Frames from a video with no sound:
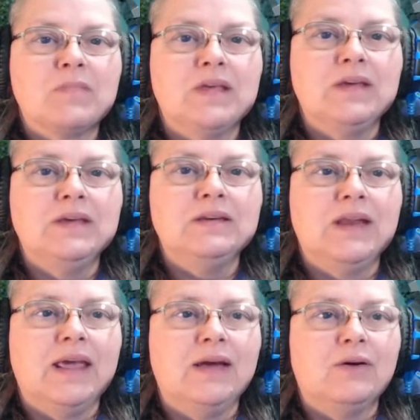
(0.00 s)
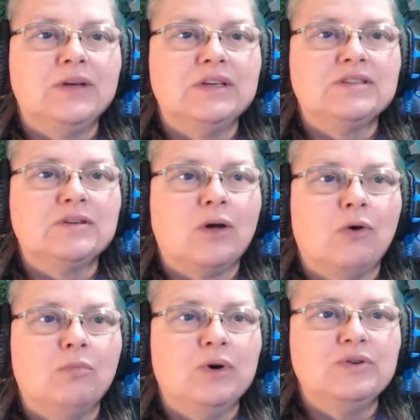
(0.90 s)
it now is
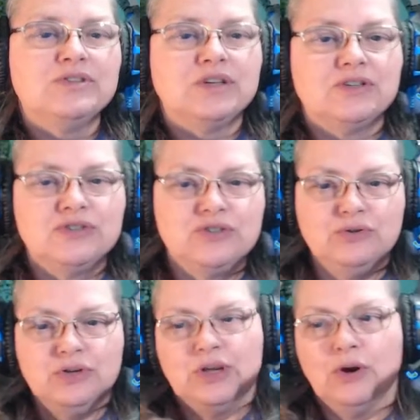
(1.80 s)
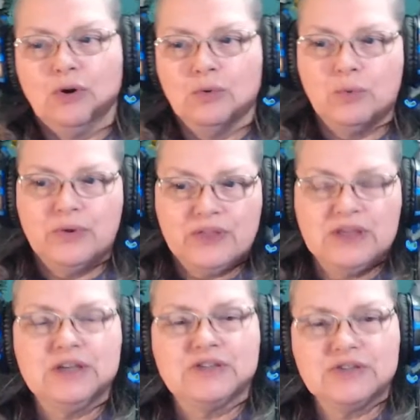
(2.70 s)
almost a studio
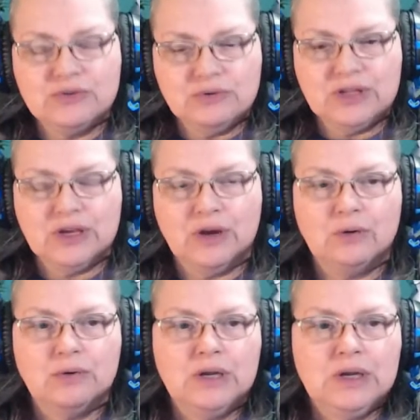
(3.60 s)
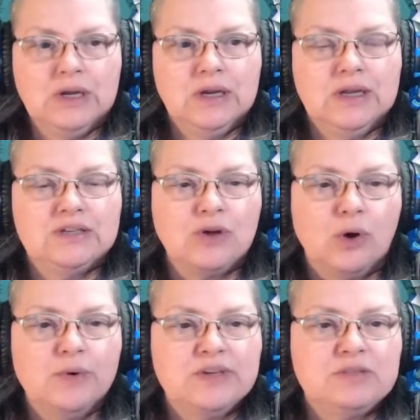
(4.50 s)
within a studio. It's
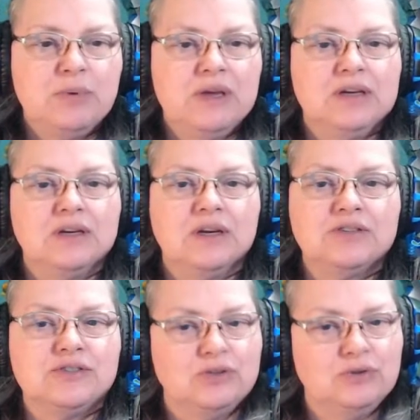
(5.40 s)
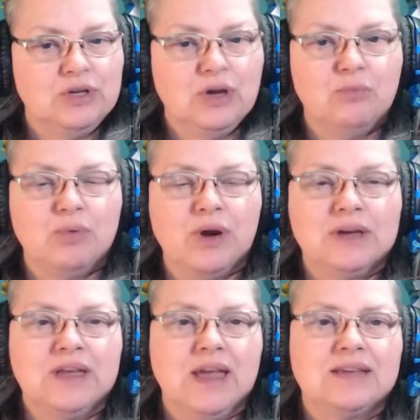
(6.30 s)
always been a studio
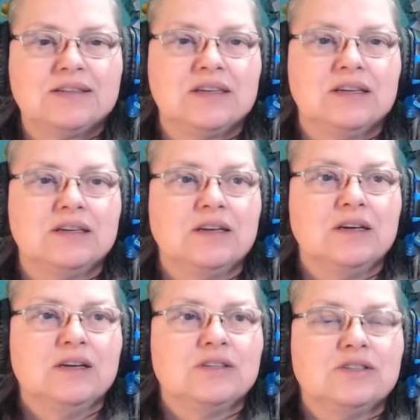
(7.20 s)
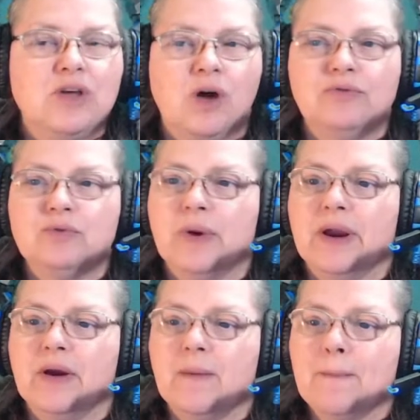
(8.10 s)
broadcasting
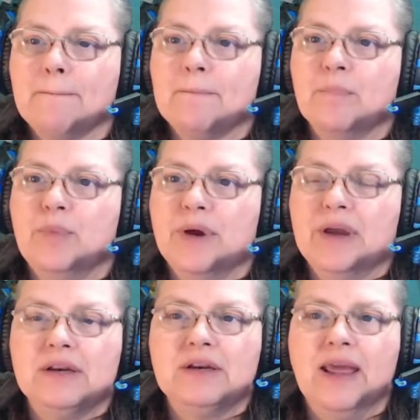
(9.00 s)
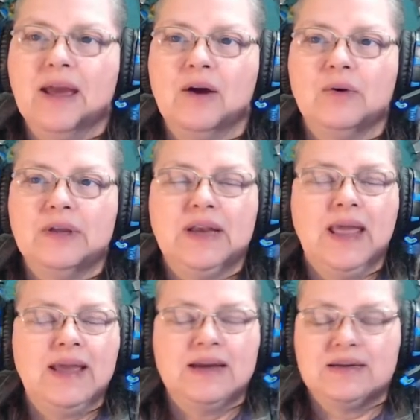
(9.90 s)
software, but now it
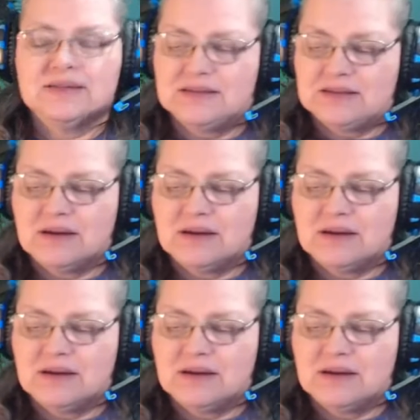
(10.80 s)
has